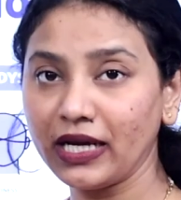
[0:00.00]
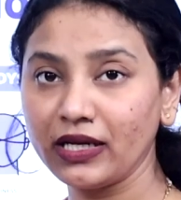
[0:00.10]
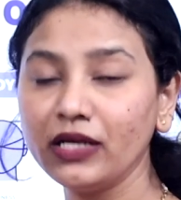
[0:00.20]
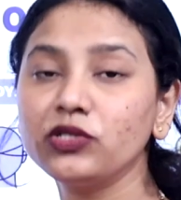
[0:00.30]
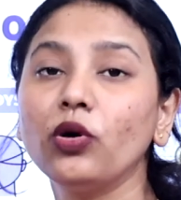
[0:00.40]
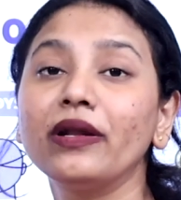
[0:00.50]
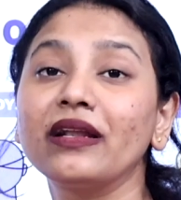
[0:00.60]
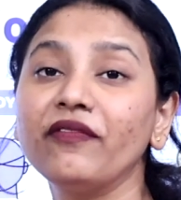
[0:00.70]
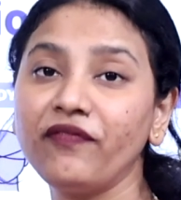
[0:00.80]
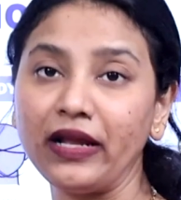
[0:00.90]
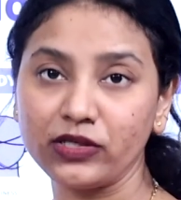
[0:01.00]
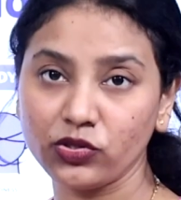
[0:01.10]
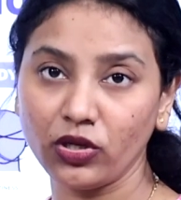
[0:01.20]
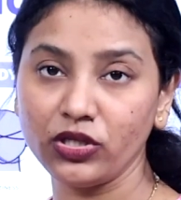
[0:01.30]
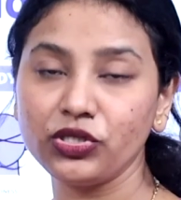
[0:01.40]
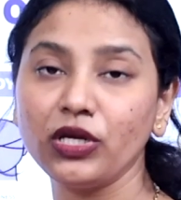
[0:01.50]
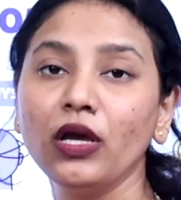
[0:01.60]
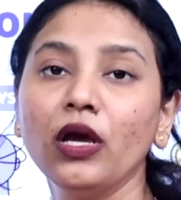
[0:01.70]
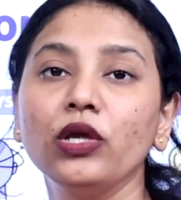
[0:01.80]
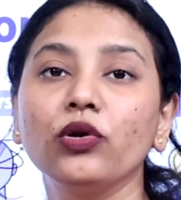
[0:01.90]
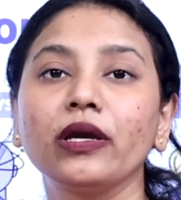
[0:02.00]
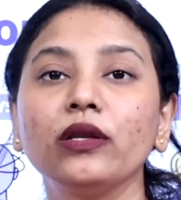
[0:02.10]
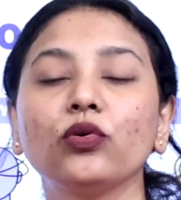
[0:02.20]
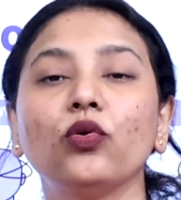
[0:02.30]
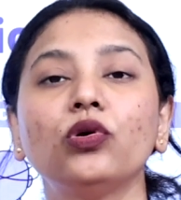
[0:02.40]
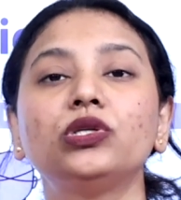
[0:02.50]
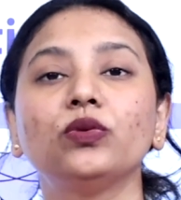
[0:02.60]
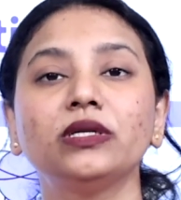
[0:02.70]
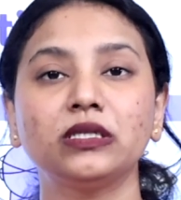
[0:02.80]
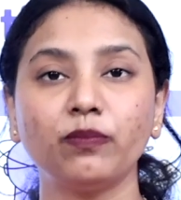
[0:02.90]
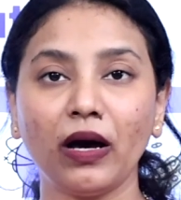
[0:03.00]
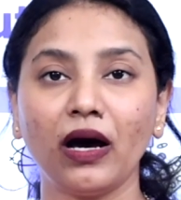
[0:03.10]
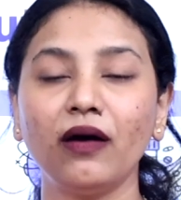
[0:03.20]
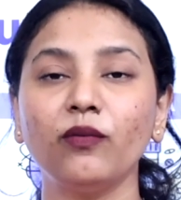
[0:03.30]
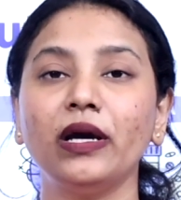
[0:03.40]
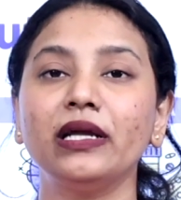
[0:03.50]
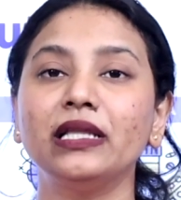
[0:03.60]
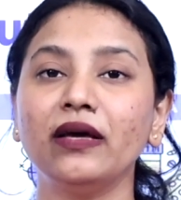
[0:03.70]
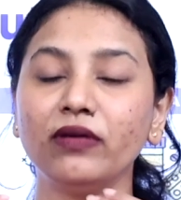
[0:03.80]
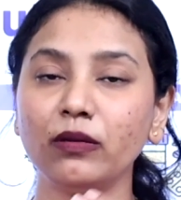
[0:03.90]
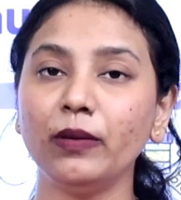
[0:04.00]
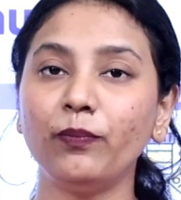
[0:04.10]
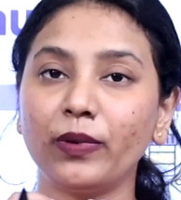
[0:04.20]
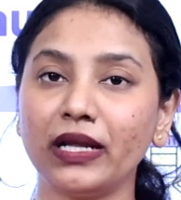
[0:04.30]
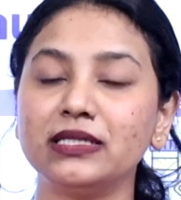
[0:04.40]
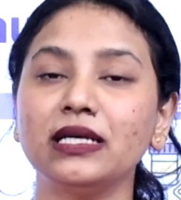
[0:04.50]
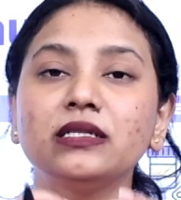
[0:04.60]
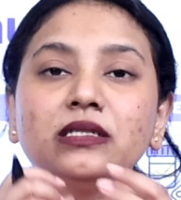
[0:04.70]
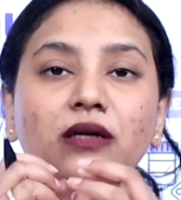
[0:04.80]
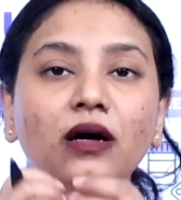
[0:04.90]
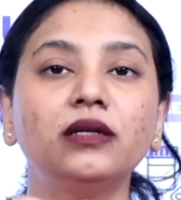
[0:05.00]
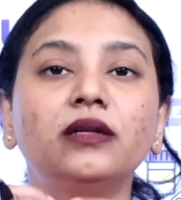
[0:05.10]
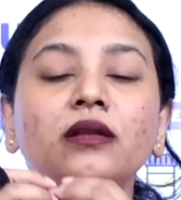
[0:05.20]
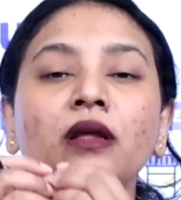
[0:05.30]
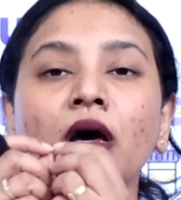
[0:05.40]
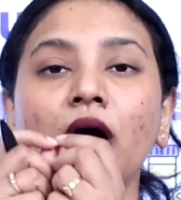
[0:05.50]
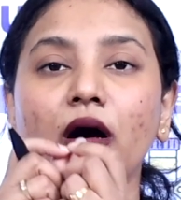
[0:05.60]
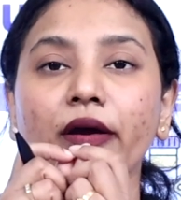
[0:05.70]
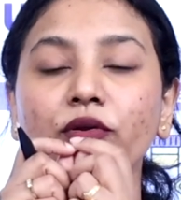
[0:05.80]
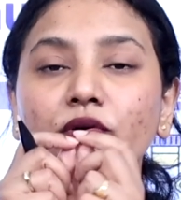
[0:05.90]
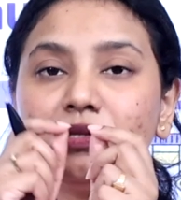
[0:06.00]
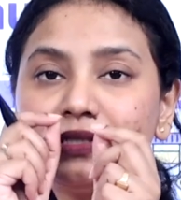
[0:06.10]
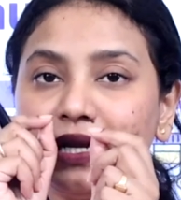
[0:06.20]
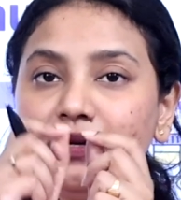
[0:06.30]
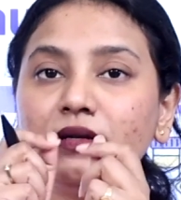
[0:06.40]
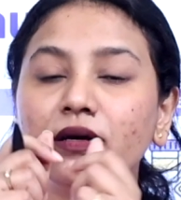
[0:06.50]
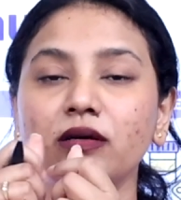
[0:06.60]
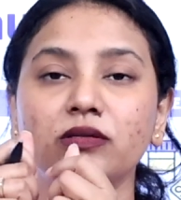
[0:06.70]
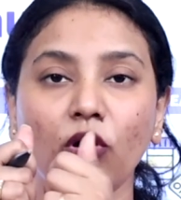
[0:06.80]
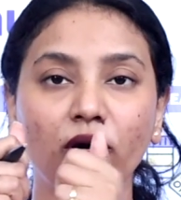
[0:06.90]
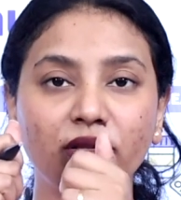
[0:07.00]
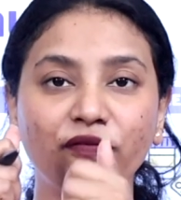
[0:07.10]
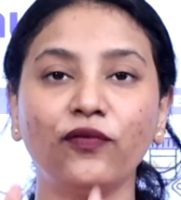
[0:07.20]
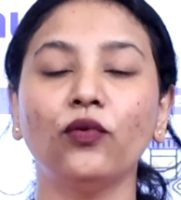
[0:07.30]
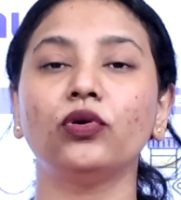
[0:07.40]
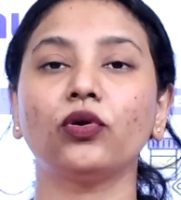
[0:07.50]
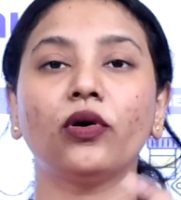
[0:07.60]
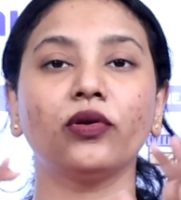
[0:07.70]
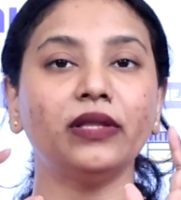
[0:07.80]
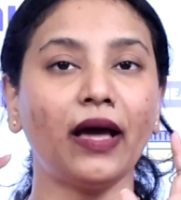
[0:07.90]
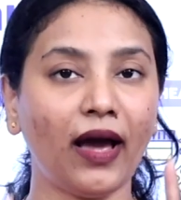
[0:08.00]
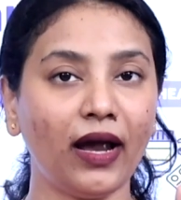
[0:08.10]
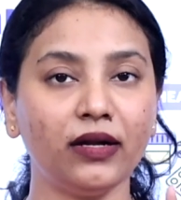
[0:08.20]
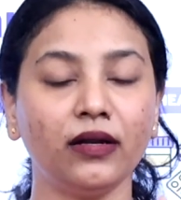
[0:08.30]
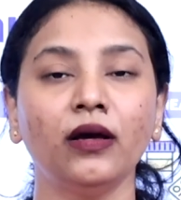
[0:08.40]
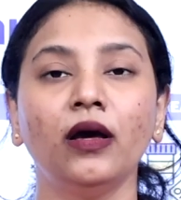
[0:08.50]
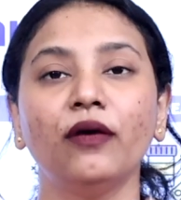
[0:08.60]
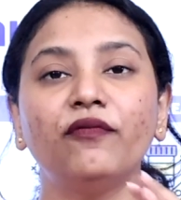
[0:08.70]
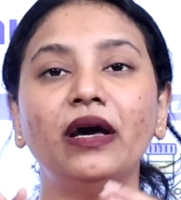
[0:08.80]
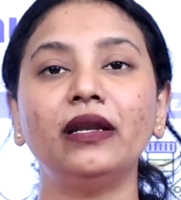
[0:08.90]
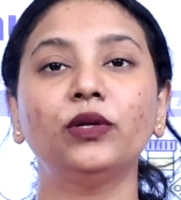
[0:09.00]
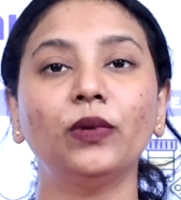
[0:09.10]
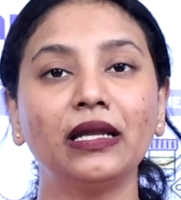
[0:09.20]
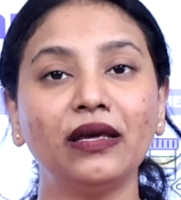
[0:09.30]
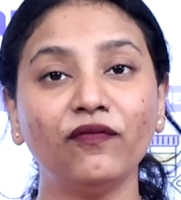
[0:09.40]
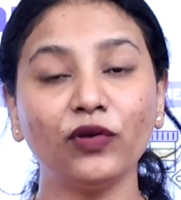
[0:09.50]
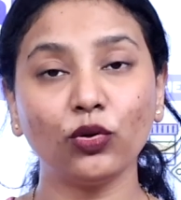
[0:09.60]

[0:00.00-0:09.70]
techniques or reflexology. You can go to a spa where they will be pressing certain centers on the foot or on the hand, where it will give